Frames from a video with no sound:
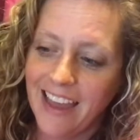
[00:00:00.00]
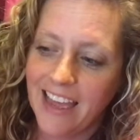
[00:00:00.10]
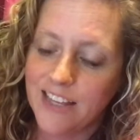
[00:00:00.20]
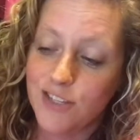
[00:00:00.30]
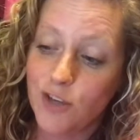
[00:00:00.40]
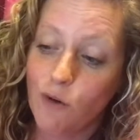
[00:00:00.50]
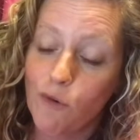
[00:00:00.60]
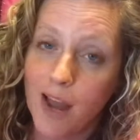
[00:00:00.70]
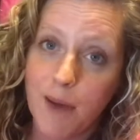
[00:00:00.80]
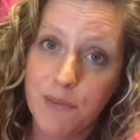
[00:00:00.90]
And so
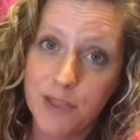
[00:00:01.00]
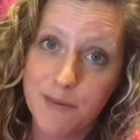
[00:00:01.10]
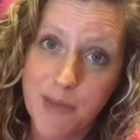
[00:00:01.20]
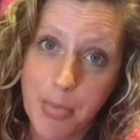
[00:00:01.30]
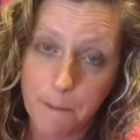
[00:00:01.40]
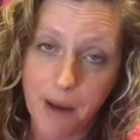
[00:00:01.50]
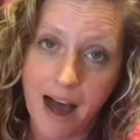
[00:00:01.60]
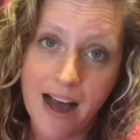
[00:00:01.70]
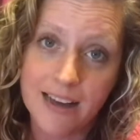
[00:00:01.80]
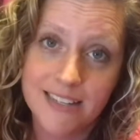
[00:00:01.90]
when I put them in the
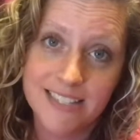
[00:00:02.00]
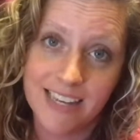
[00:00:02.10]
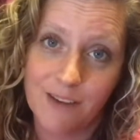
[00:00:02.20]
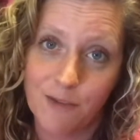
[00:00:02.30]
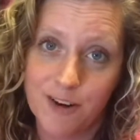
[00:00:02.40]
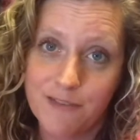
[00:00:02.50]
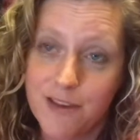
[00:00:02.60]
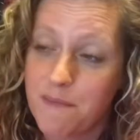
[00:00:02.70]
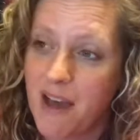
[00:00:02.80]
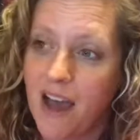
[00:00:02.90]
box to get rid of
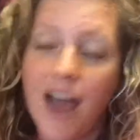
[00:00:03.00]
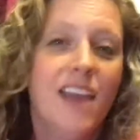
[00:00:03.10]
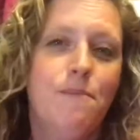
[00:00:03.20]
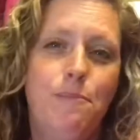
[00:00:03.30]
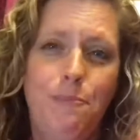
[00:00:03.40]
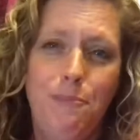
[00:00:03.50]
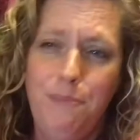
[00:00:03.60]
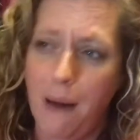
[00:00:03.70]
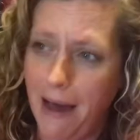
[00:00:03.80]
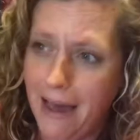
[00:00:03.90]
them, I
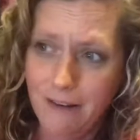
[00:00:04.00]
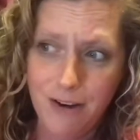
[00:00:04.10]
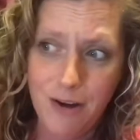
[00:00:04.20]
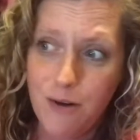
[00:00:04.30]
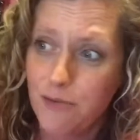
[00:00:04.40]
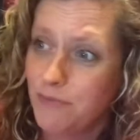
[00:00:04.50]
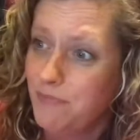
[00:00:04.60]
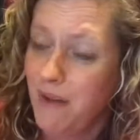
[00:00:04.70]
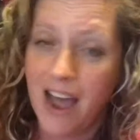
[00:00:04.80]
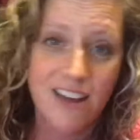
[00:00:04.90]
don't know,
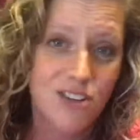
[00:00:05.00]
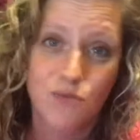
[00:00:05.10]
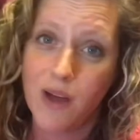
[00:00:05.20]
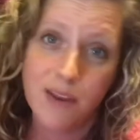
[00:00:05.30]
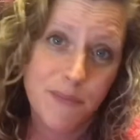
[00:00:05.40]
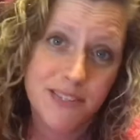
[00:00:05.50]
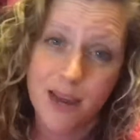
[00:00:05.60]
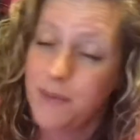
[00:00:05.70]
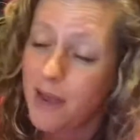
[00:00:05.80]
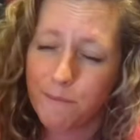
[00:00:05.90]
I just welled up
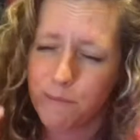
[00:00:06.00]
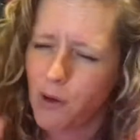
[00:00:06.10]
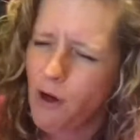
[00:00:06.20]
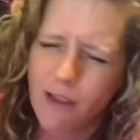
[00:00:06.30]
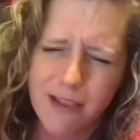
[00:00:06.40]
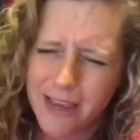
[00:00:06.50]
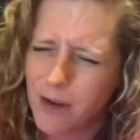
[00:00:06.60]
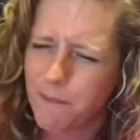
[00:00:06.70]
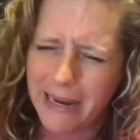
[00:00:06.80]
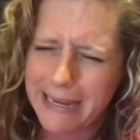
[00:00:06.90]
inside me. I bawled like a
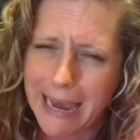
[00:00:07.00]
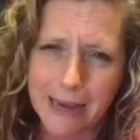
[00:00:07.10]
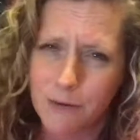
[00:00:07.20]
maniac.